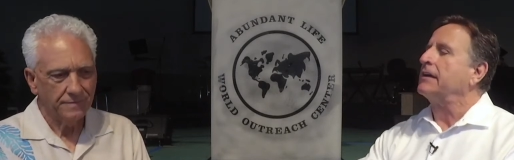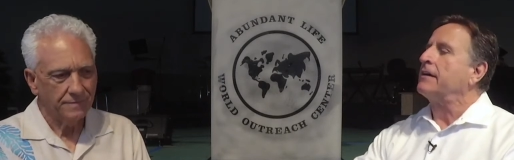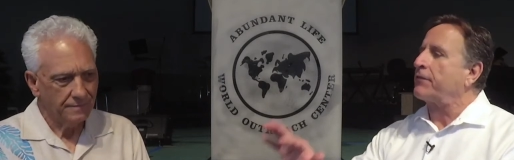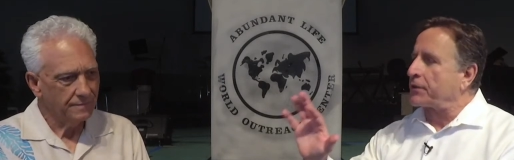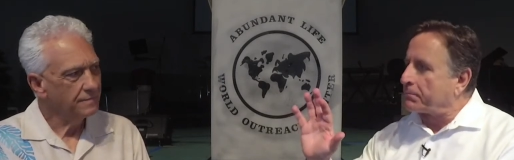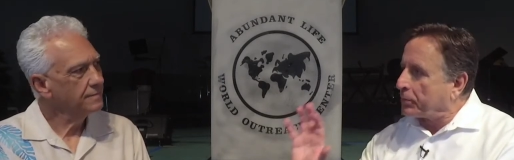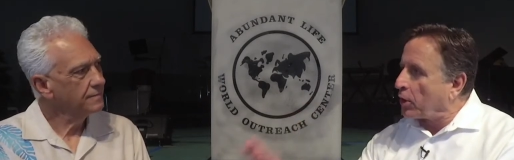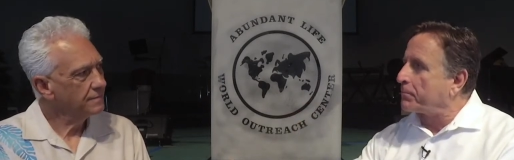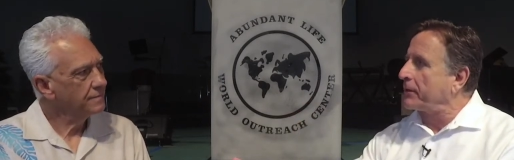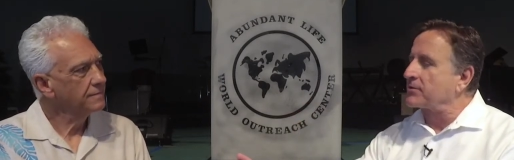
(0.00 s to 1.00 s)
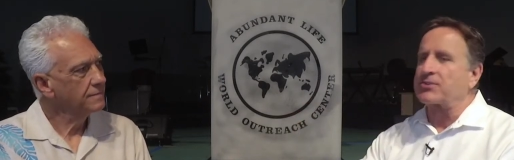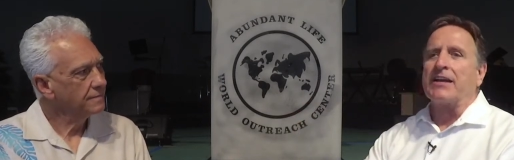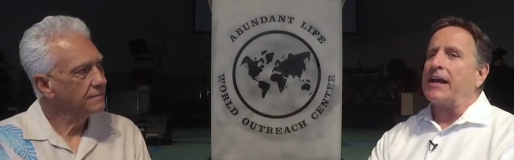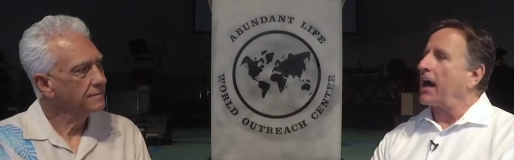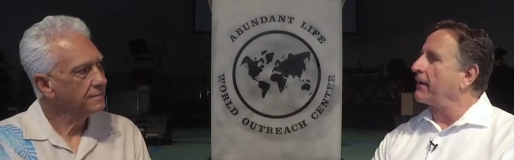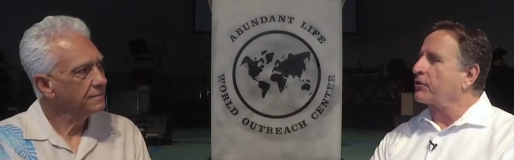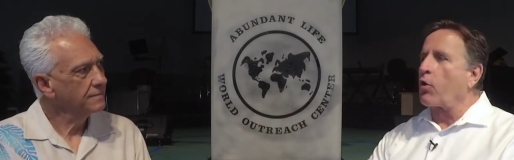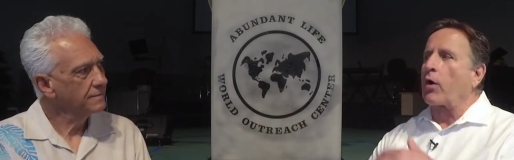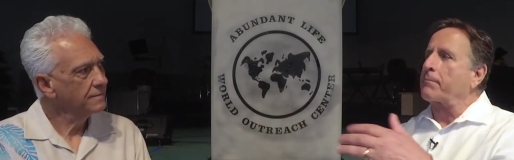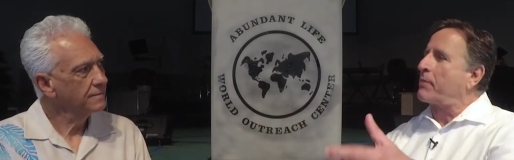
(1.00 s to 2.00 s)
Speaker 1: for the purpose of
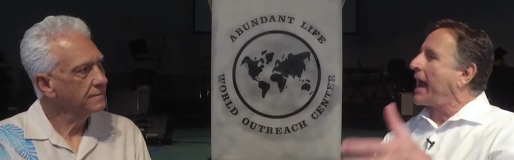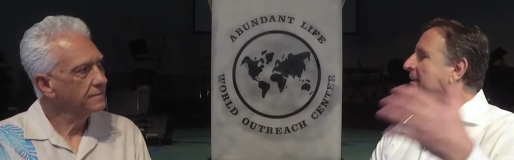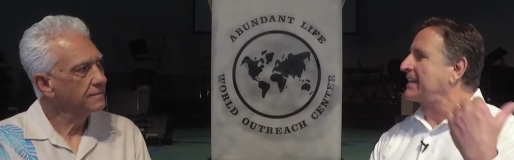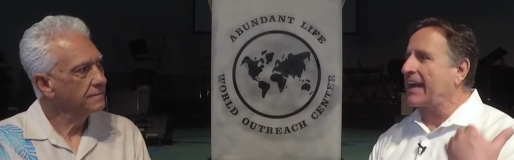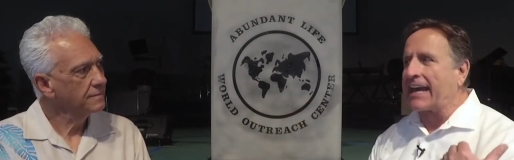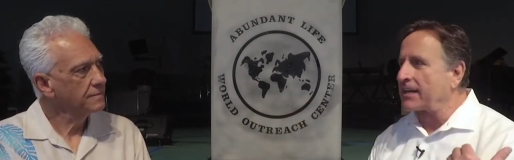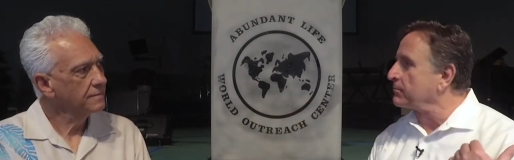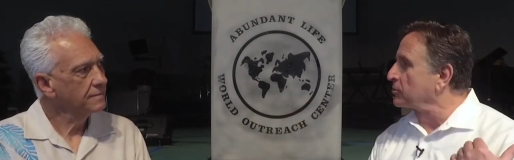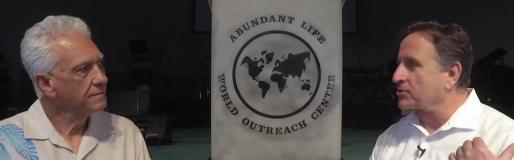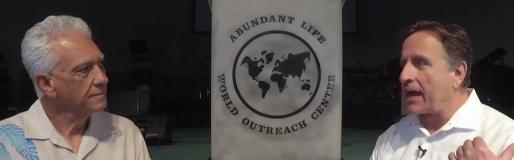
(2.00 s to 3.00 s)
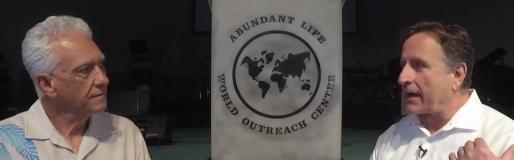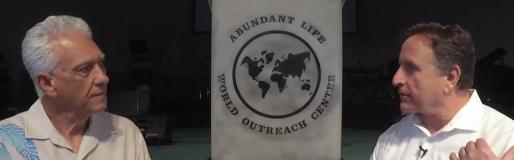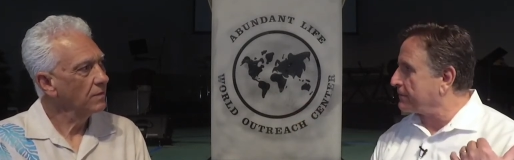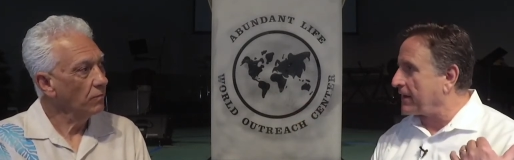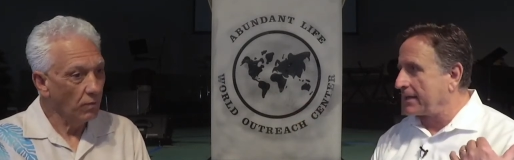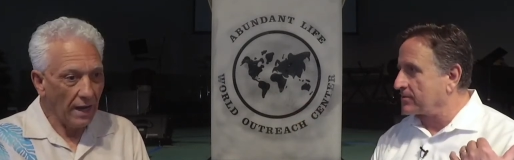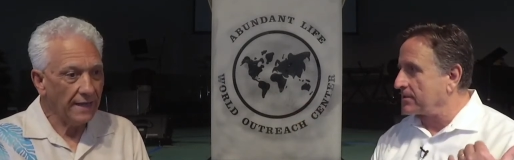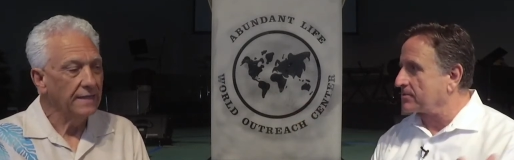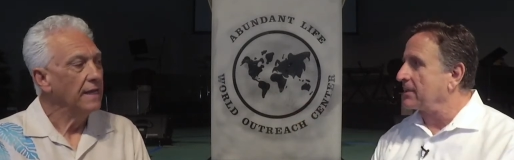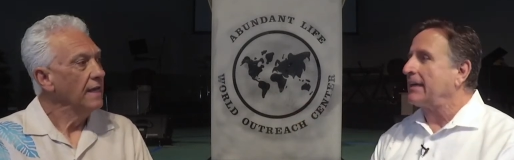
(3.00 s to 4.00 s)
going back to animal sacrifices.
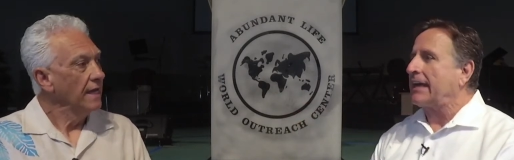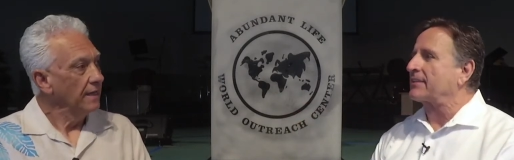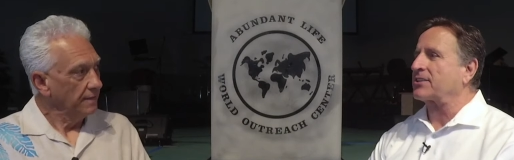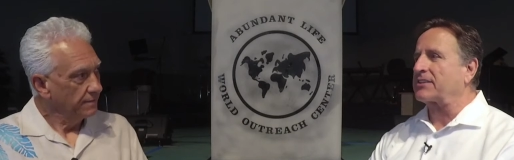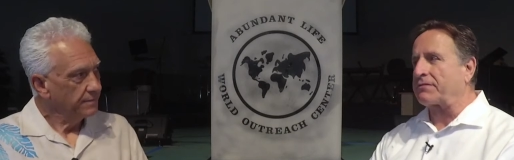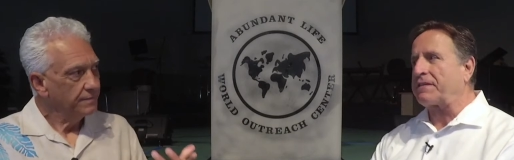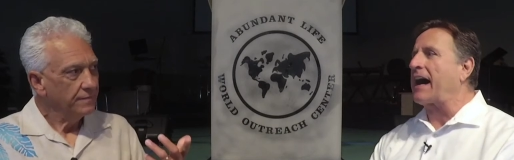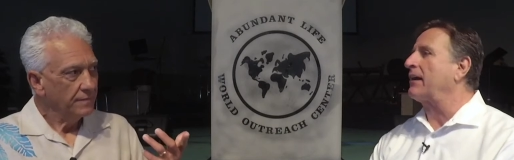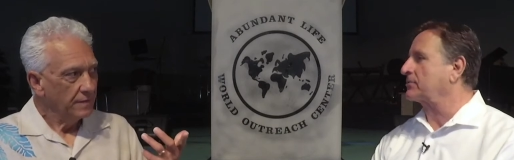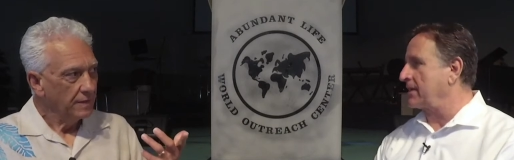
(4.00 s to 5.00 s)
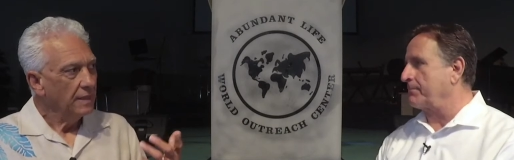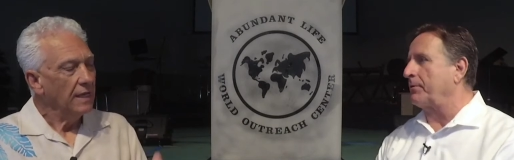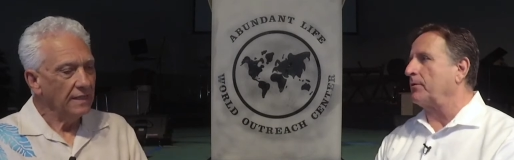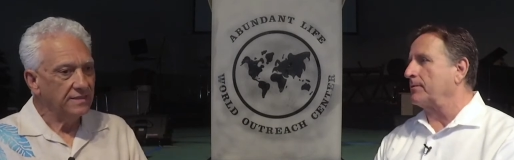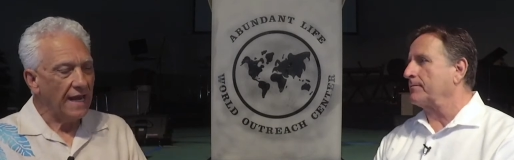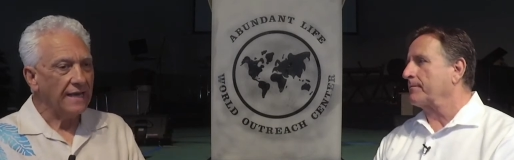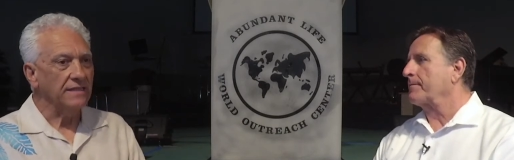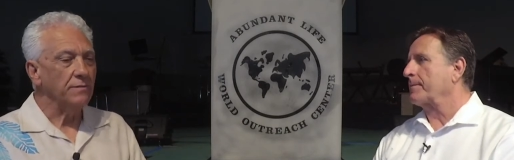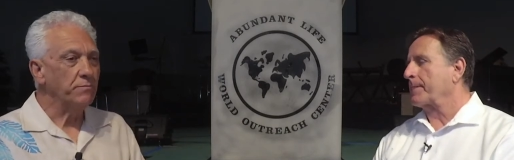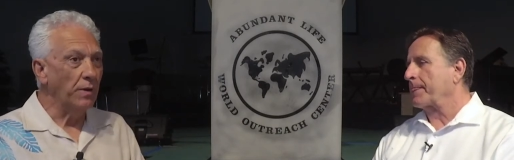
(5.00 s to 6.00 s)
Right. It's a defiled temple.
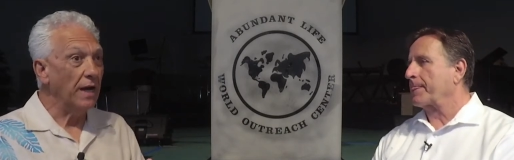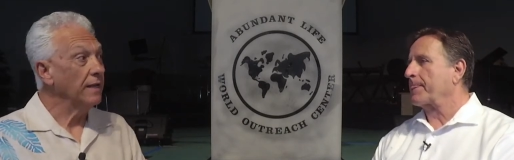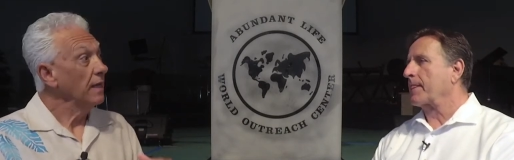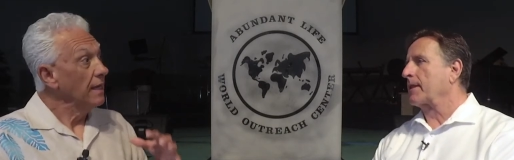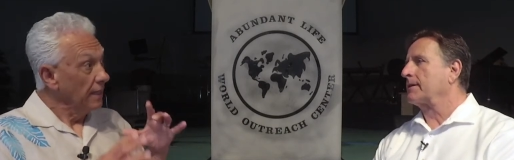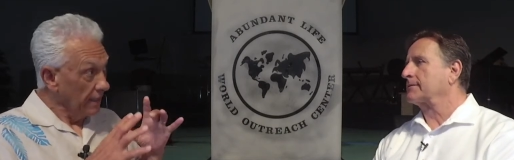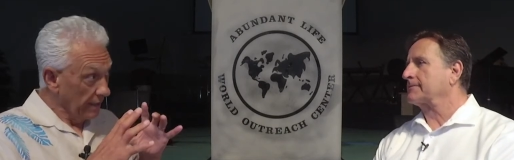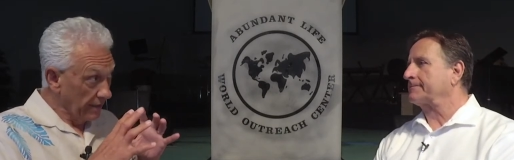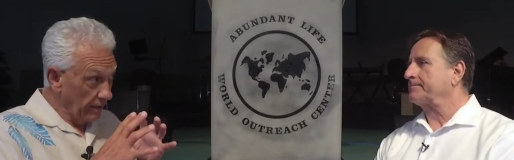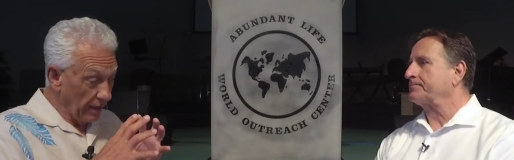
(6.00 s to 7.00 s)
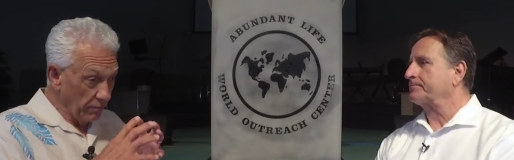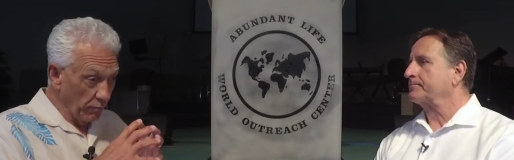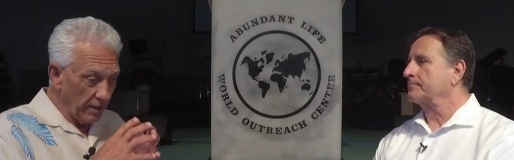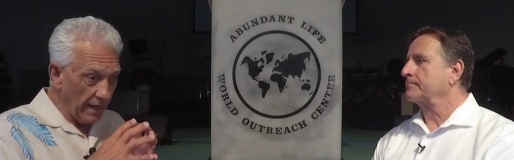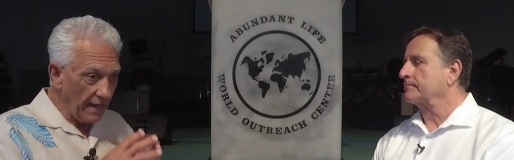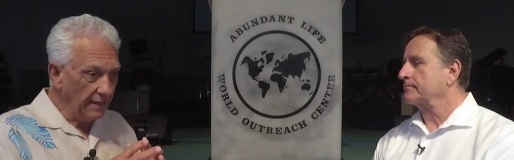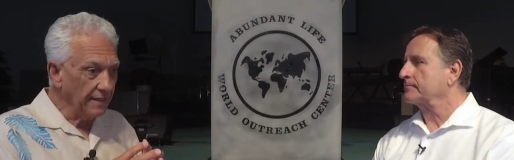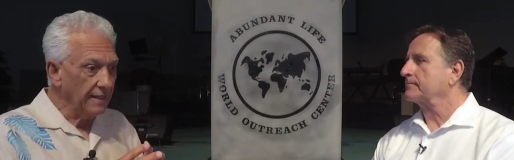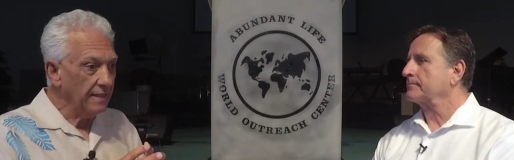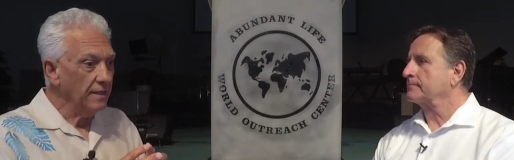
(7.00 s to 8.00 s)
Speaker 2: Exactly. But in, in
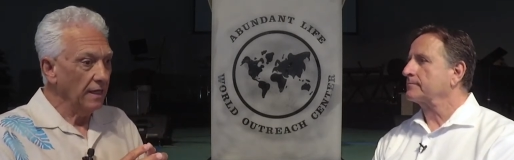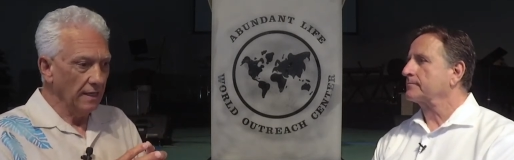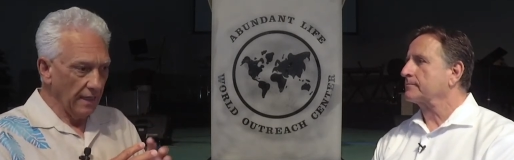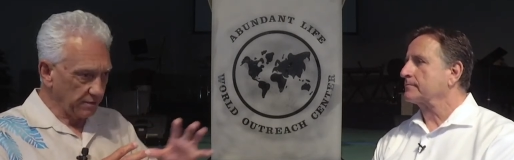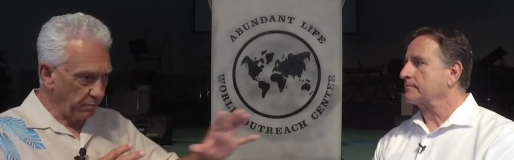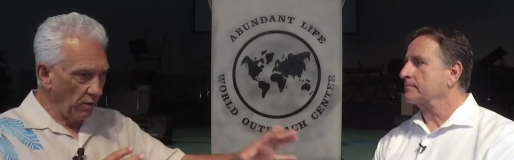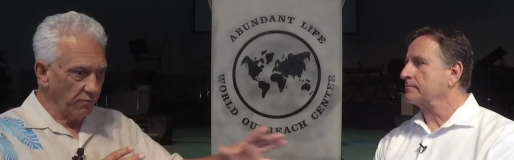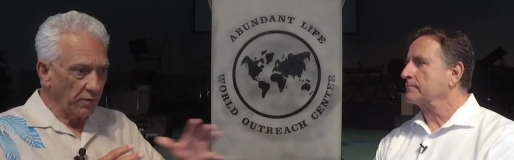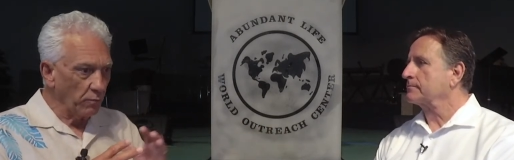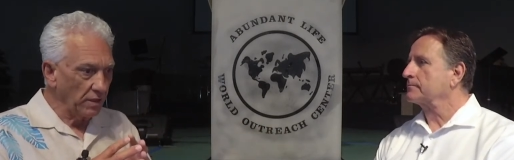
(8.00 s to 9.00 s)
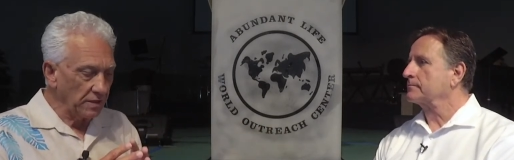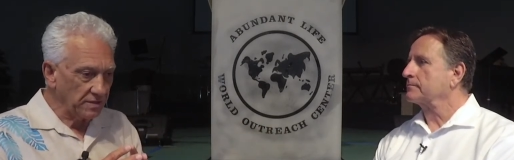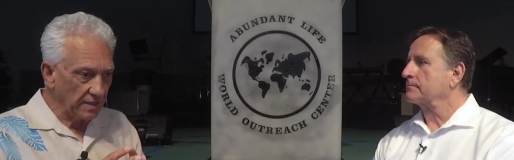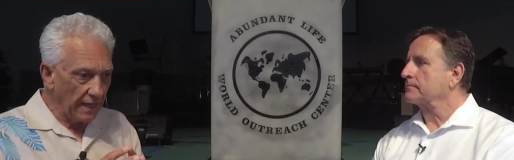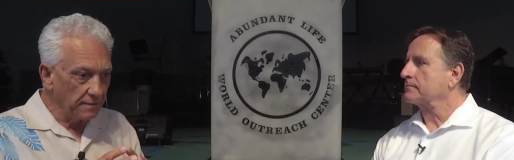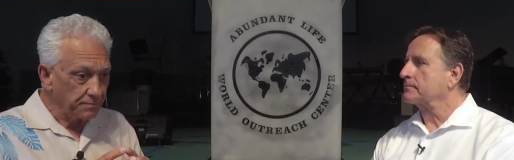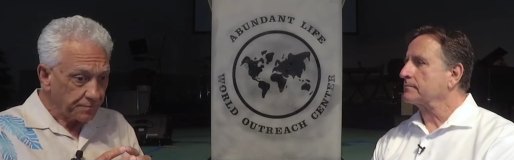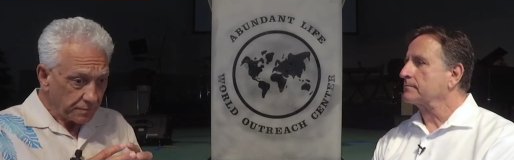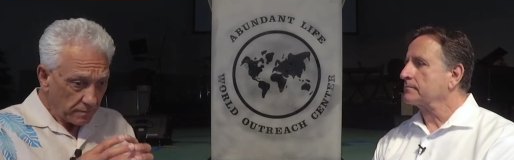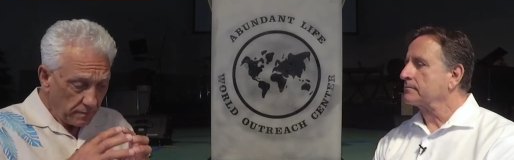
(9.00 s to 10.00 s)
reality, and that's perfect what you said,
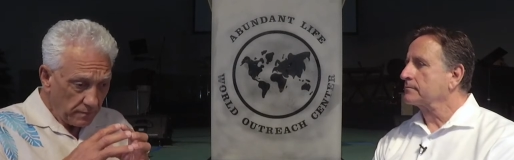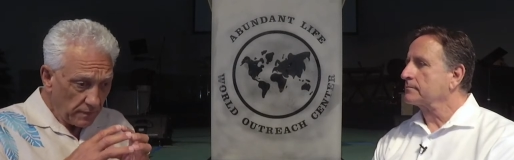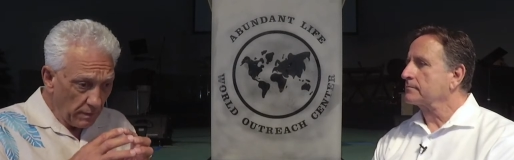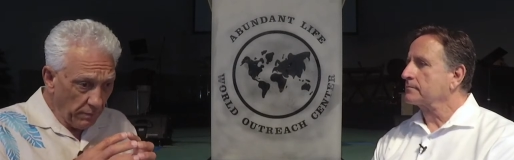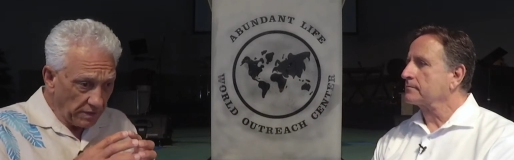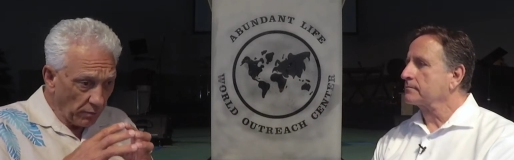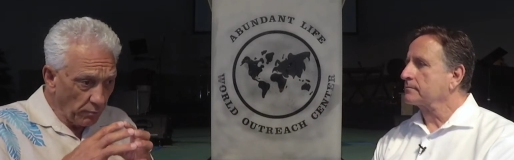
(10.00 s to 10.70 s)
but the